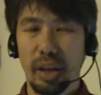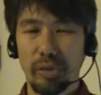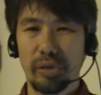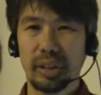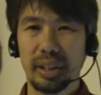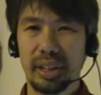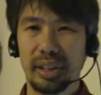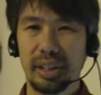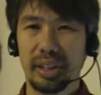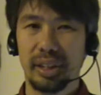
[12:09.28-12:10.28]
Often
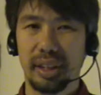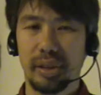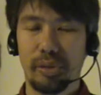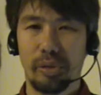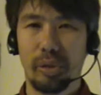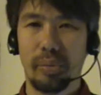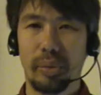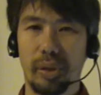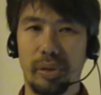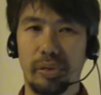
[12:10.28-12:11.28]
this is in the
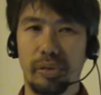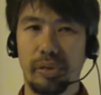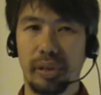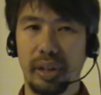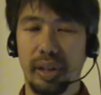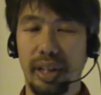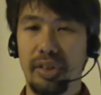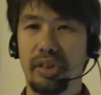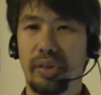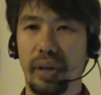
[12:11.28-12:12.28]
form of uh,
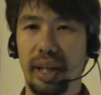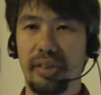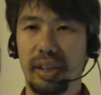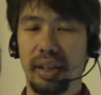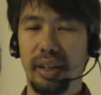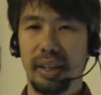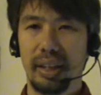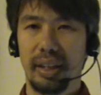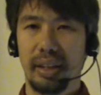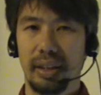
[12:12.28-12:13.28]
integrating
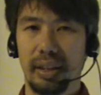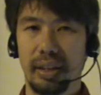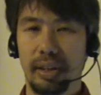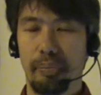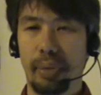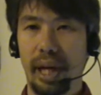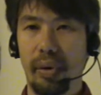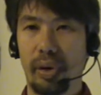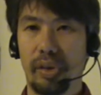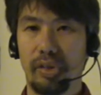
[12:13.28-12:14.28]
uh, the
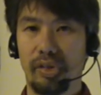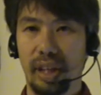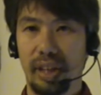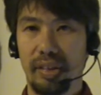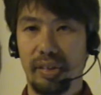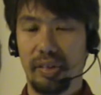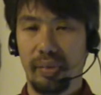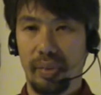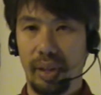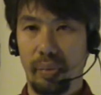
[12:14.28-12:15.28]
powers it
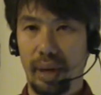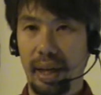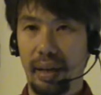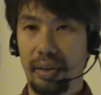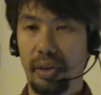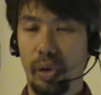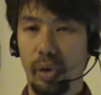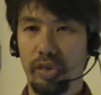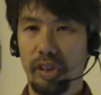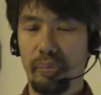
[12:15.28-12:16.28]
in a way
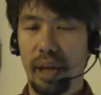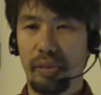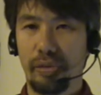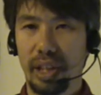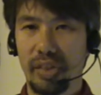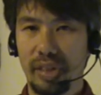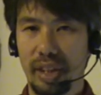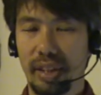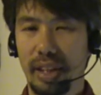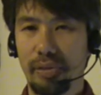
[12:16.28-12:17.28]
knows, it manifests,
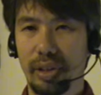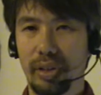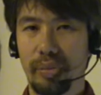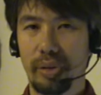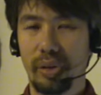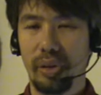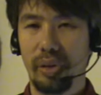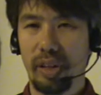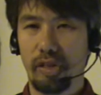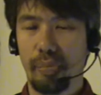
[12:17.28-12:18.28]
and giving them to
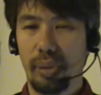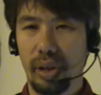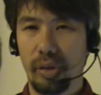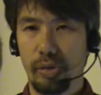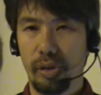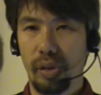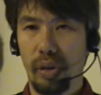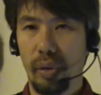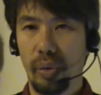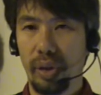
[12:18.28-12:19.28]
you as a part of your
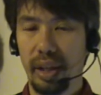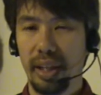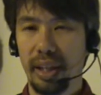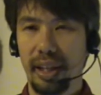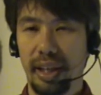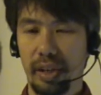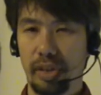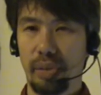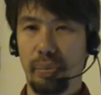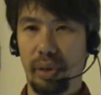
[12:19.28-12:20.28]
own
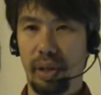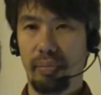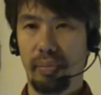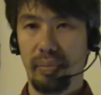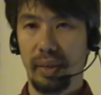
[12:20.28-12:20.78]
energy body.